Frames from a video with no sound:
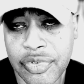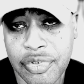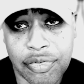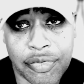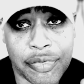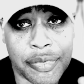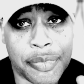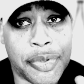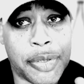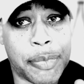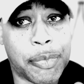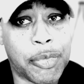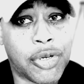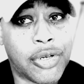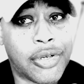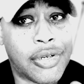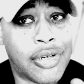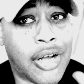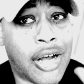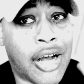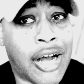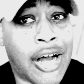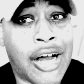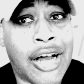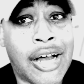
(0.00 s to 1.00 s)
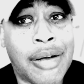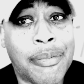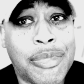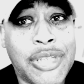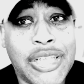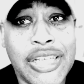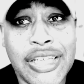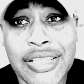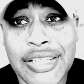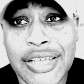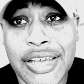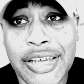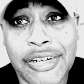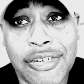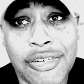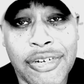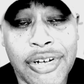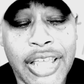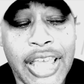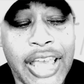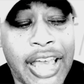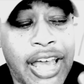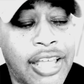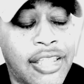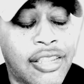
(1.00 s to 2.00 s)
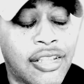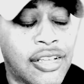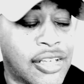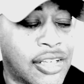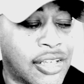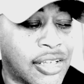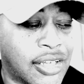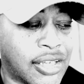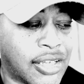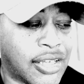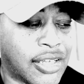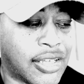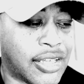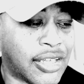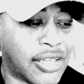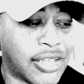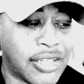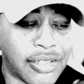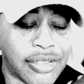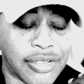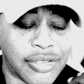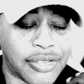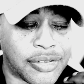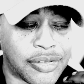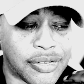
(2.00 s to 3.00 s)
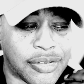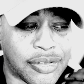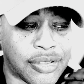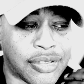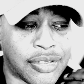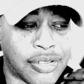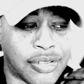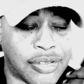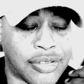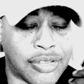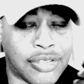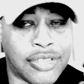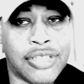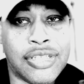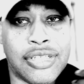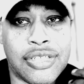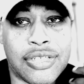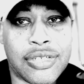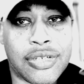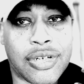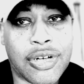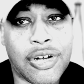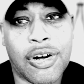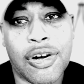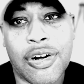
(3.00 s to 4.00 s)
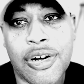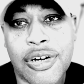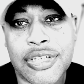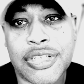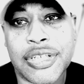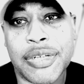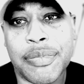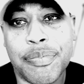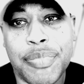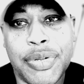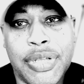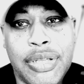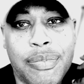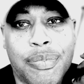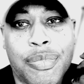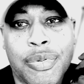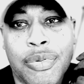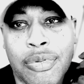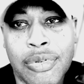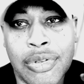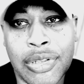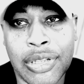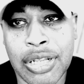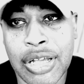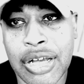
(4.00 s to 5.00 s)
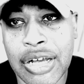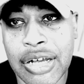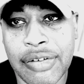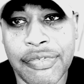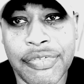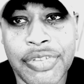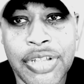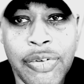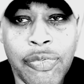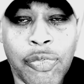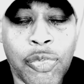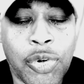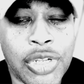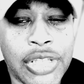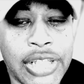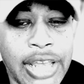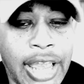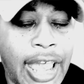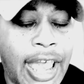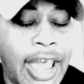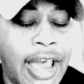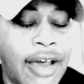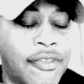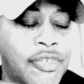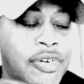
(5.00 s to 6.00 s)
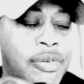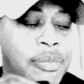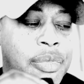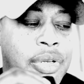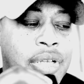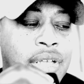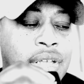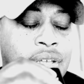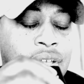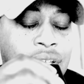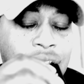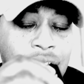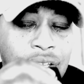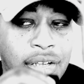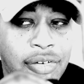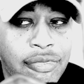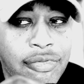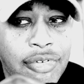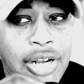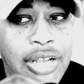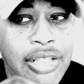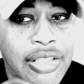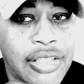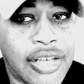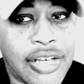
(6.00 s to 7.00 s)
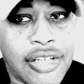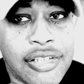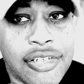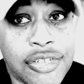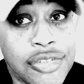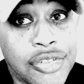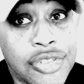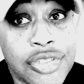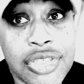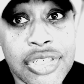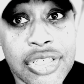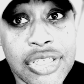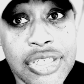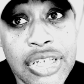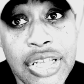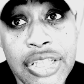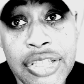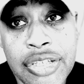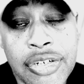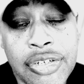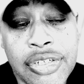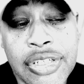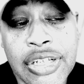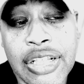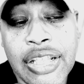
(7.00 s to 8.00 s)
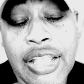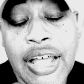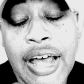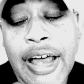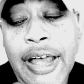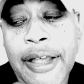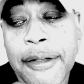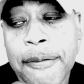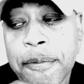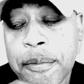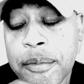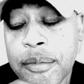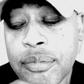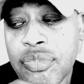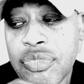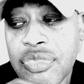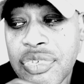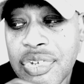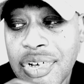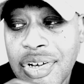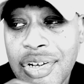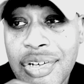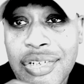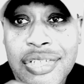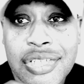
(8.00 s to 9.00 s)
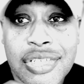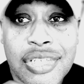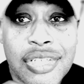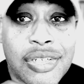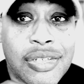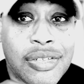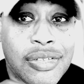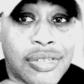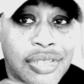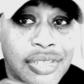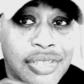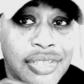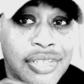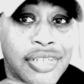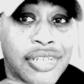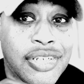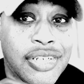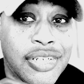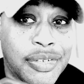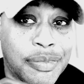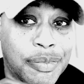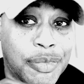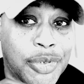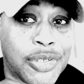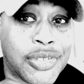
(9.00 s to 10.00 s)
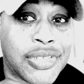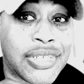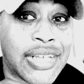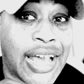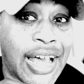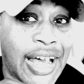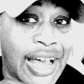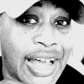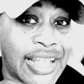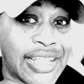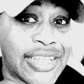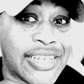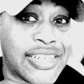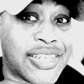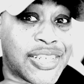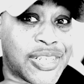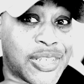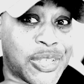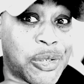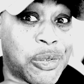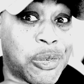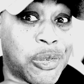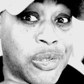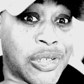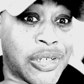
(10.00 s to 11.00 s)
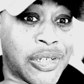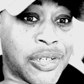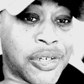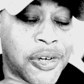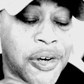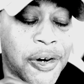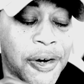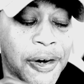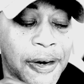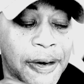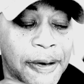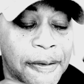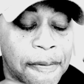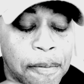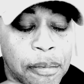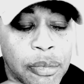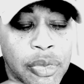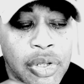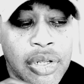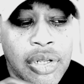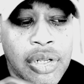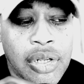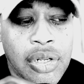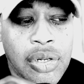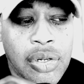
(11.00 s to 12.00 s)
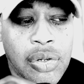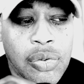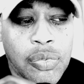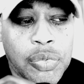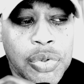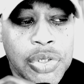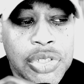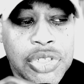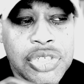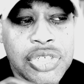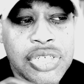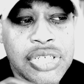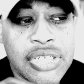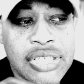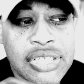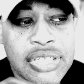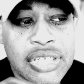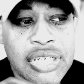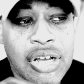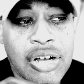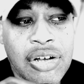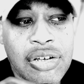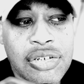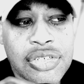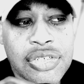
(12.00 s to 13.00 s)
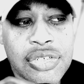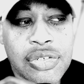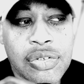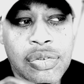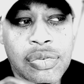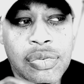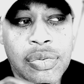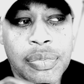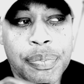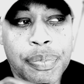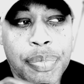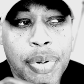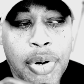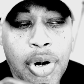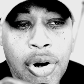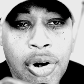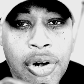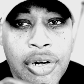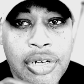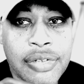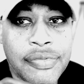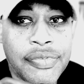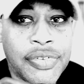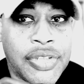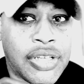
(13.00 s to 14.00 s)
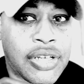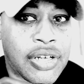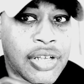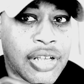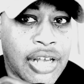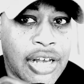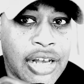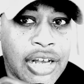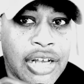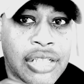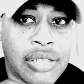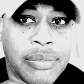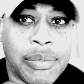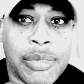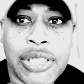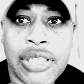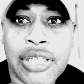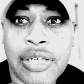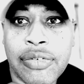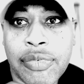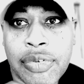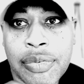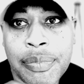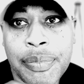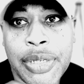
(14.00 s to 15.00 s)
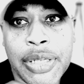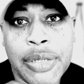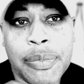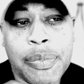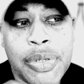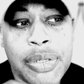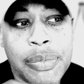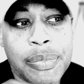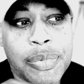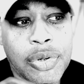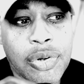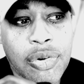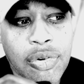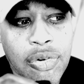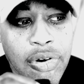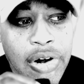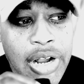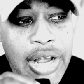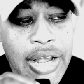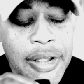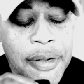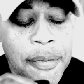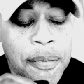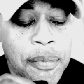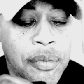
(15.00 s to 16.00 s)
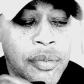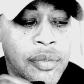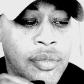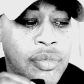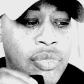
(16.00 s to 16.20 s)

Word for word: Remember Omni and the Hellcat? these are cars that people love. They want to have them. And right now, they're just sitting on the lot. Also, they're the most highly stolen car, which is also part of the economy that will make people cry.